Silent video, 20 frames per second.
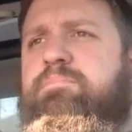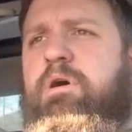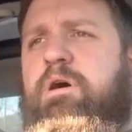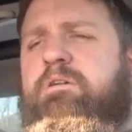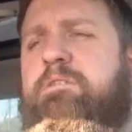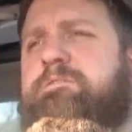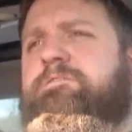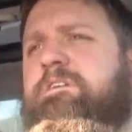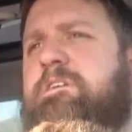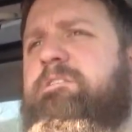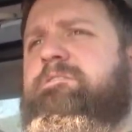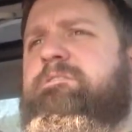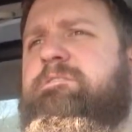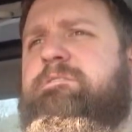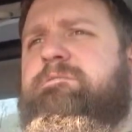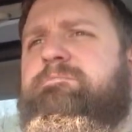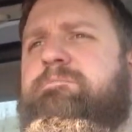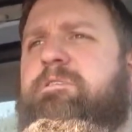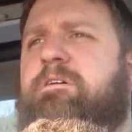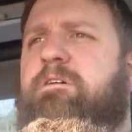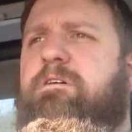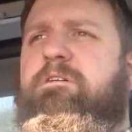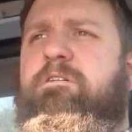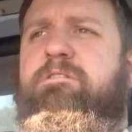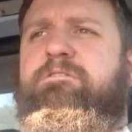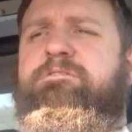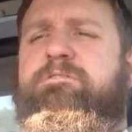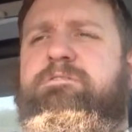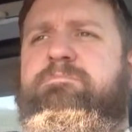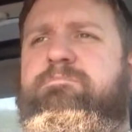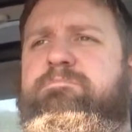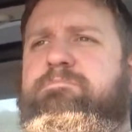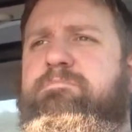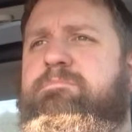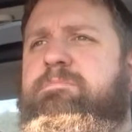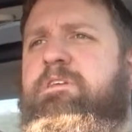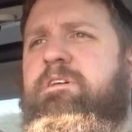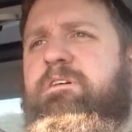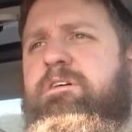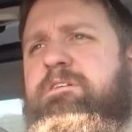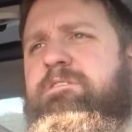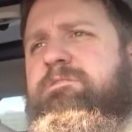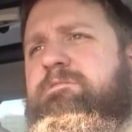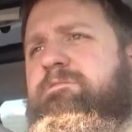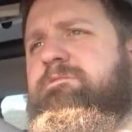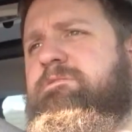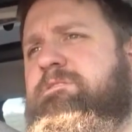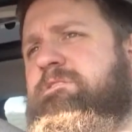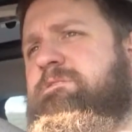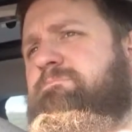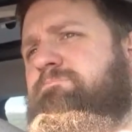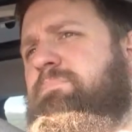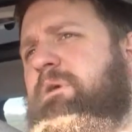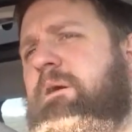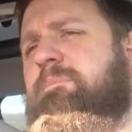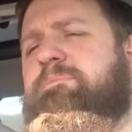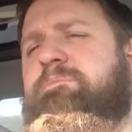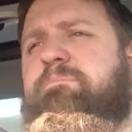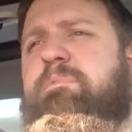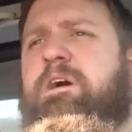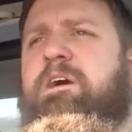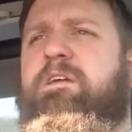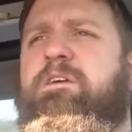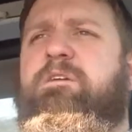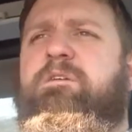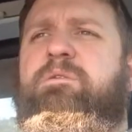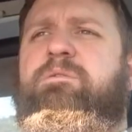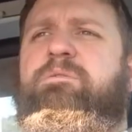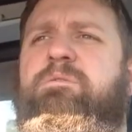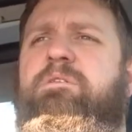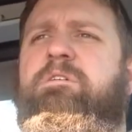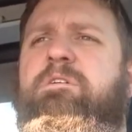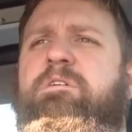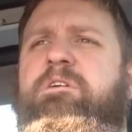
politics, cars, guns, pipe tobacco,